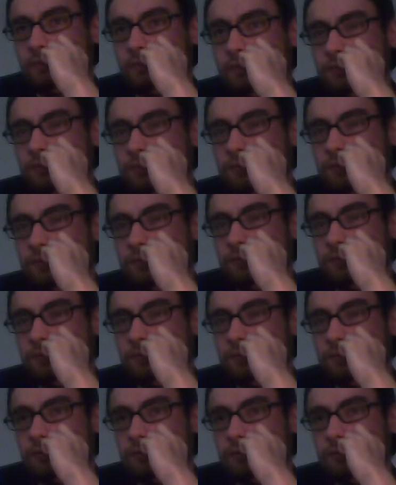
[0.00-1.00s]

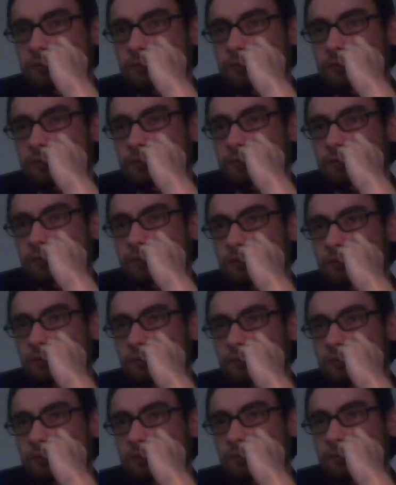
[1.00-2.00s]

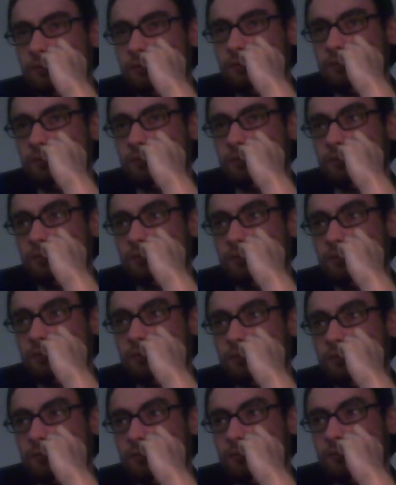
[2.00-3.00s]
(no one is talking)